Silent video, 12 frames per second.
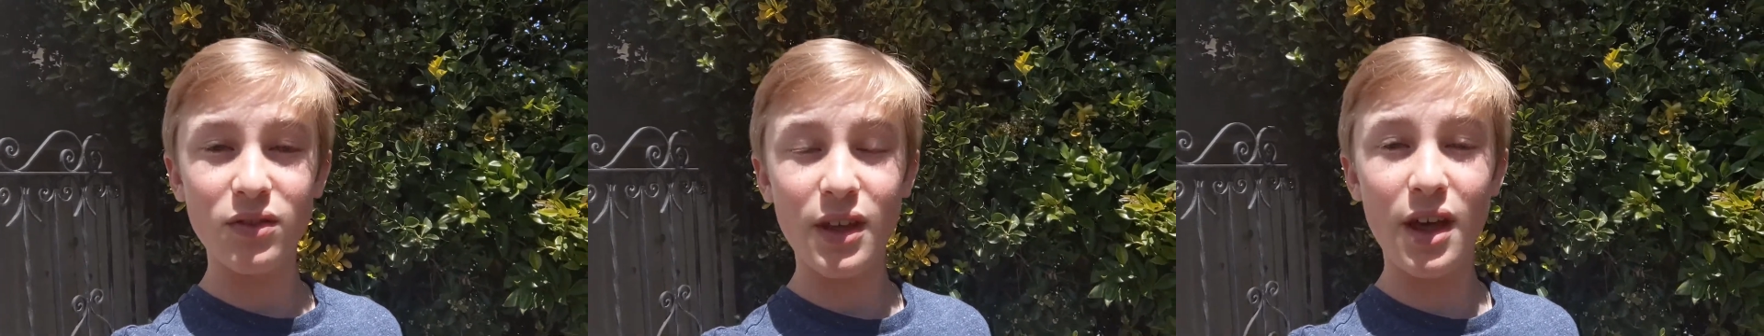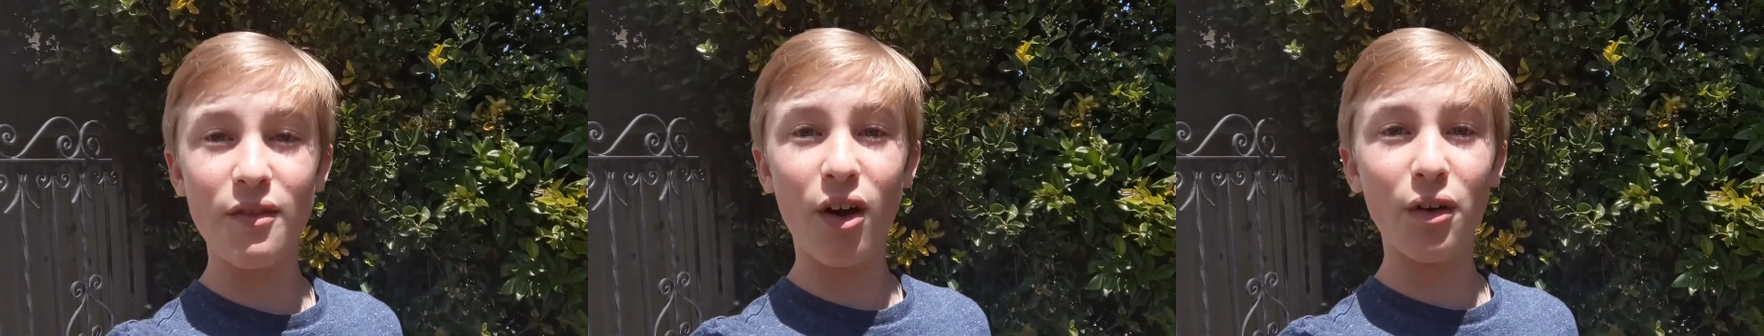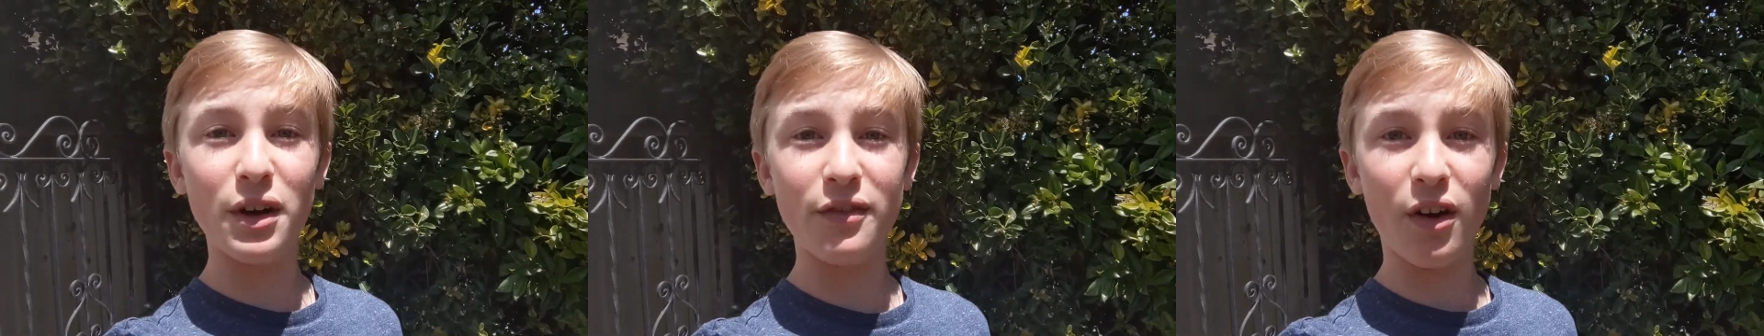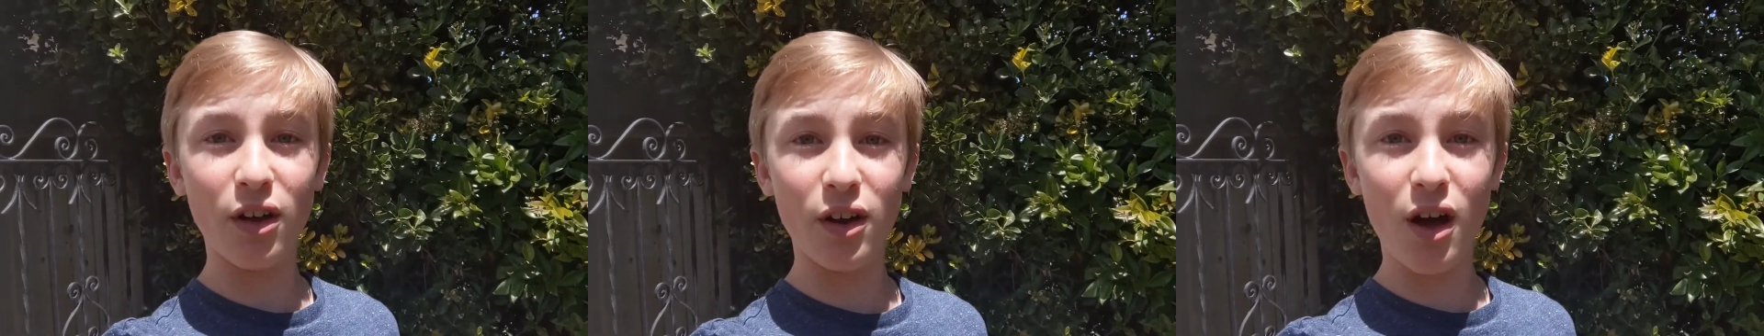that have already
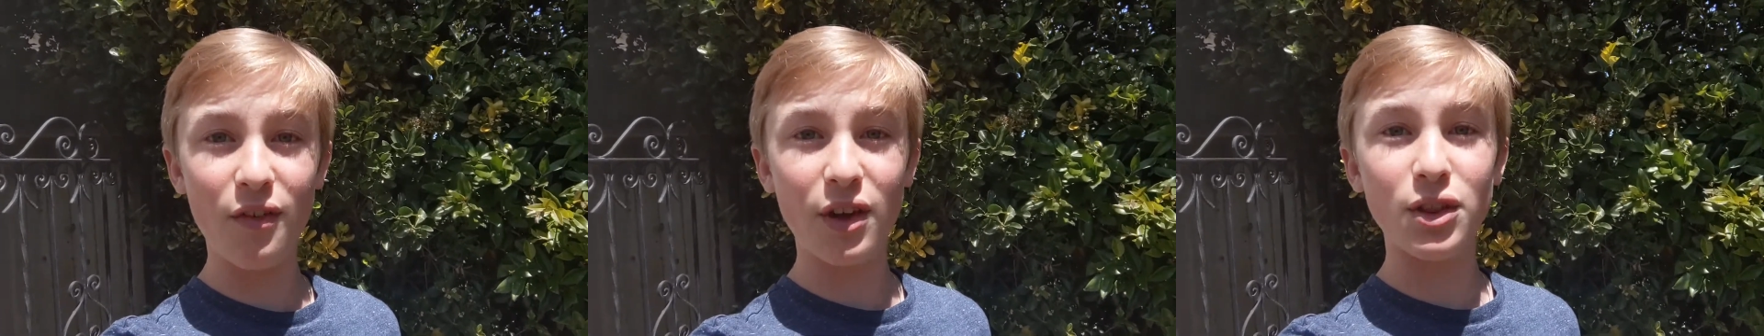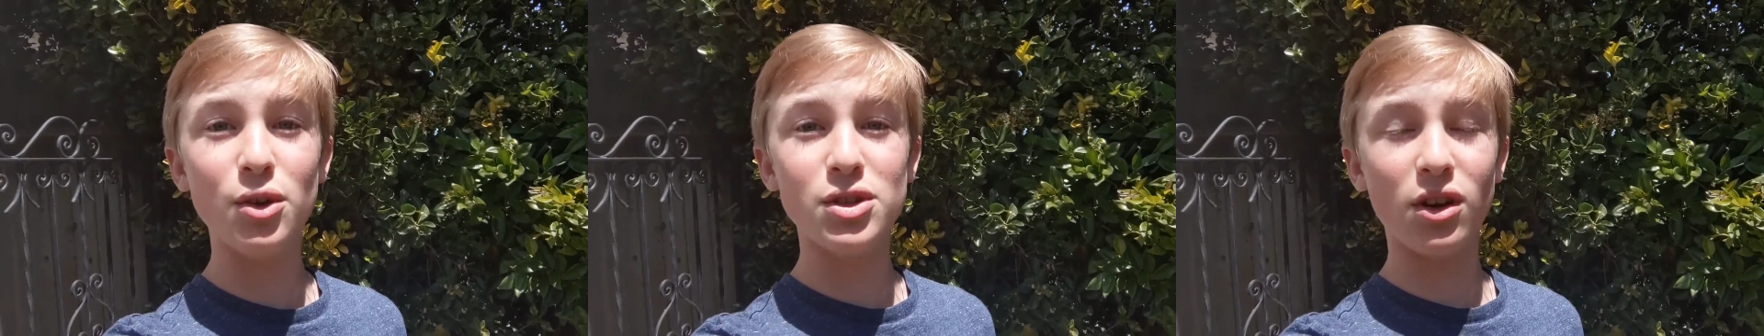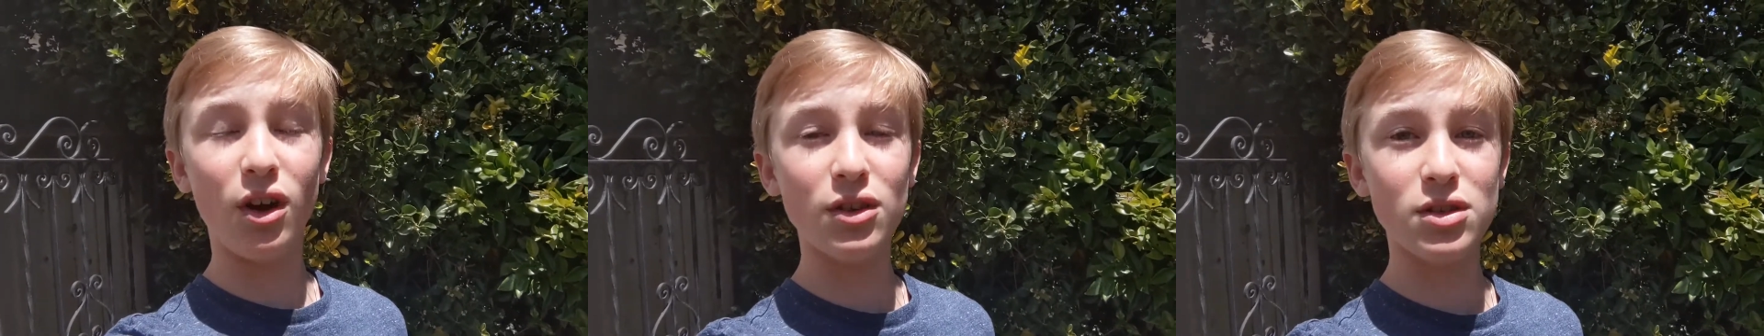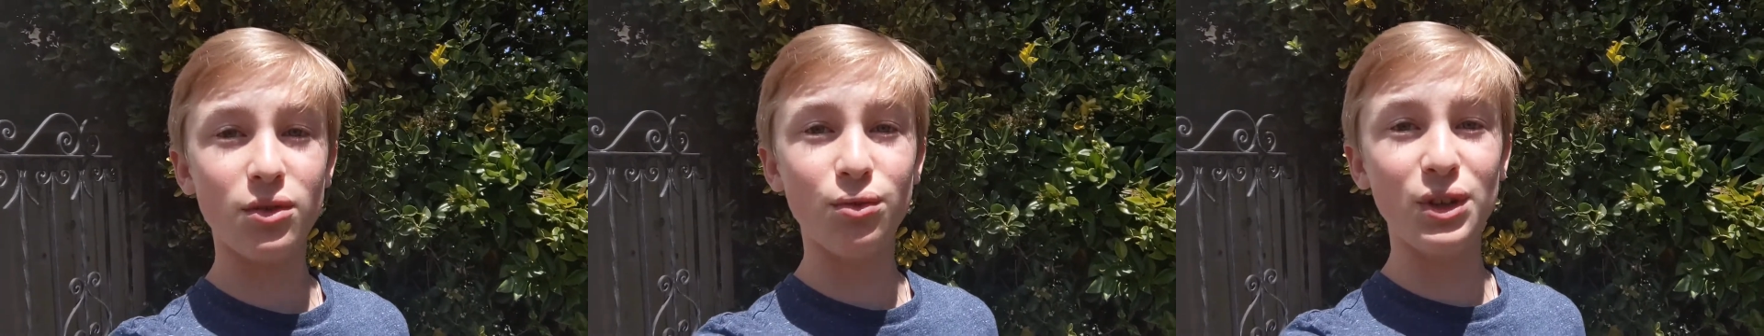fallen off, and those are
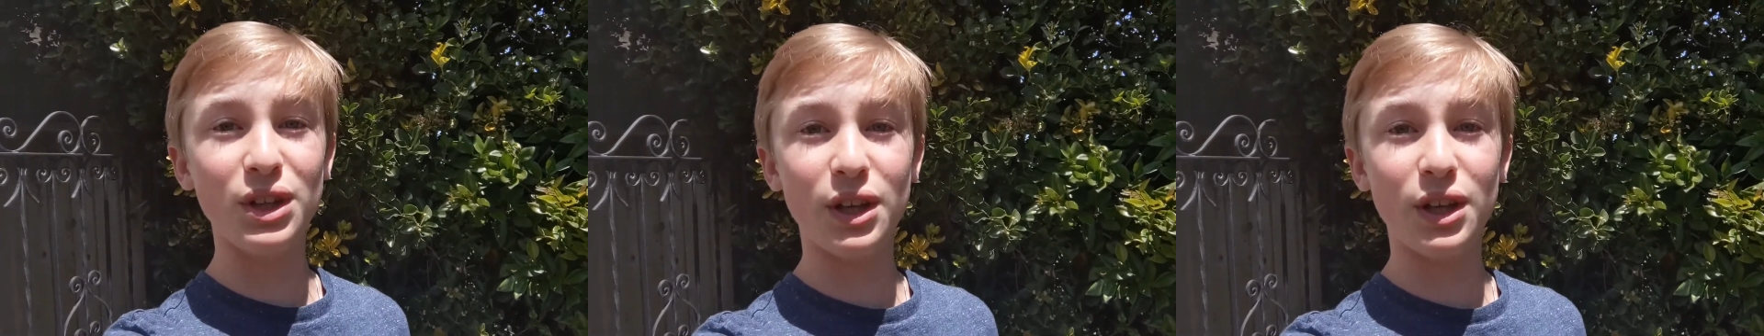also really